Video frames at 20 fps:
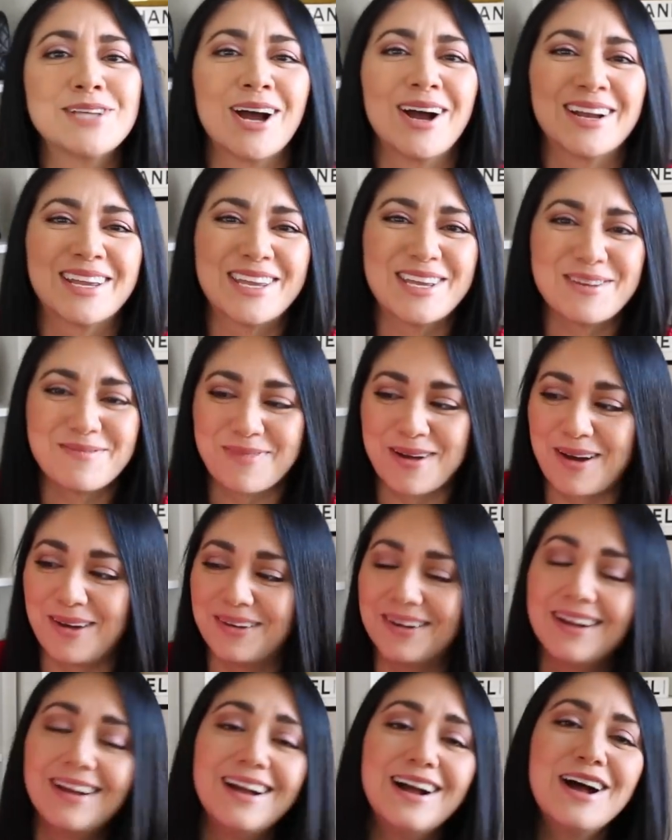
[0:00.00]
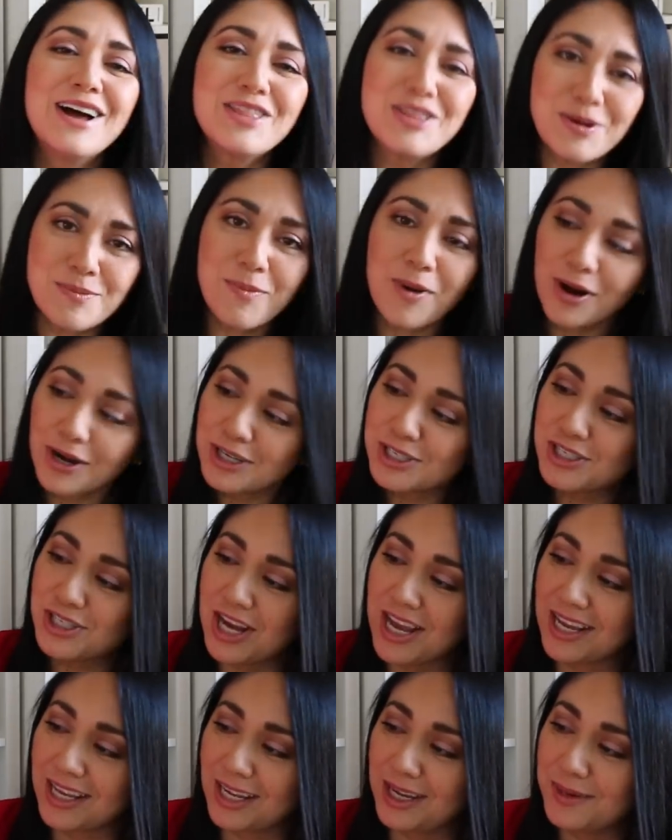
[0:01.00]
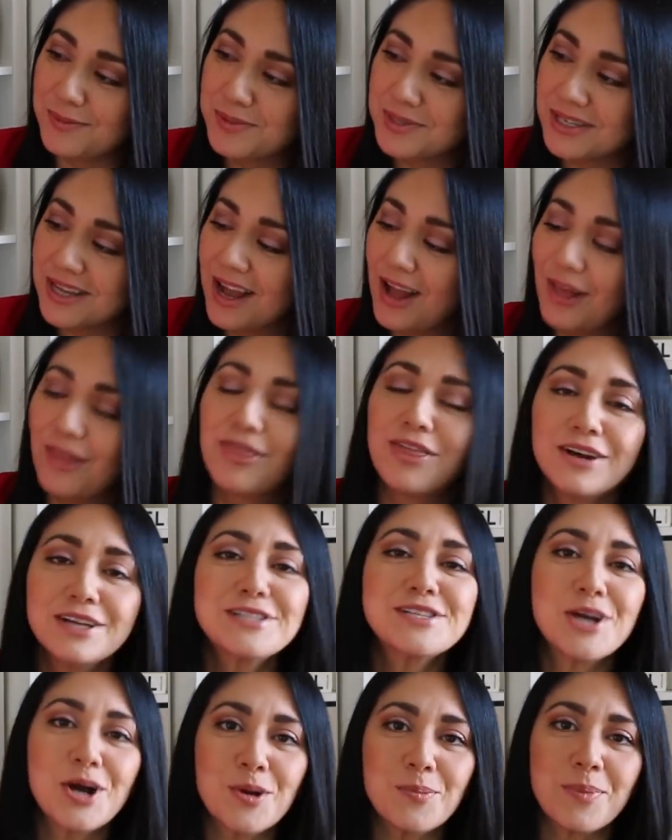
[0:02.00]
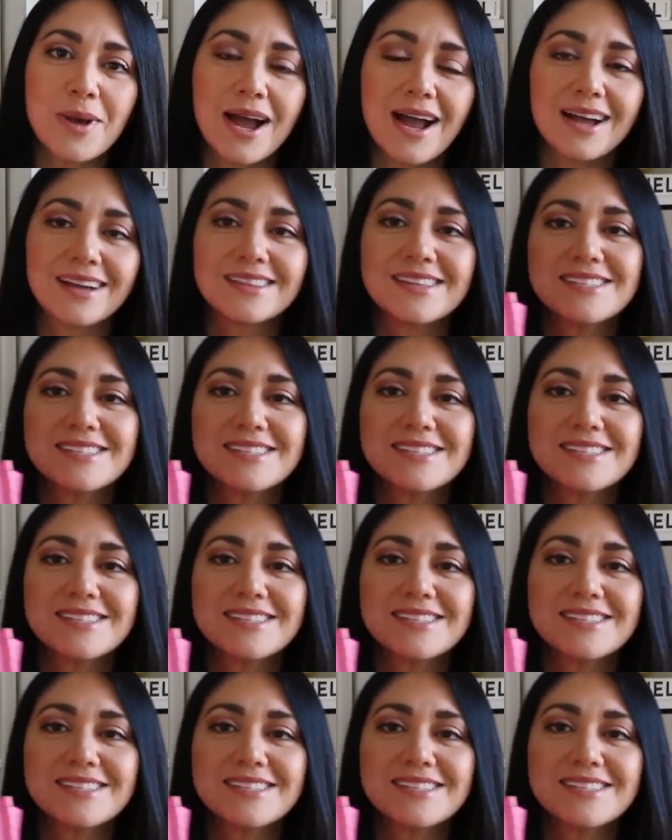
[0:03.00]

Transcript: talking about the Marc Jacobs, the tote bag.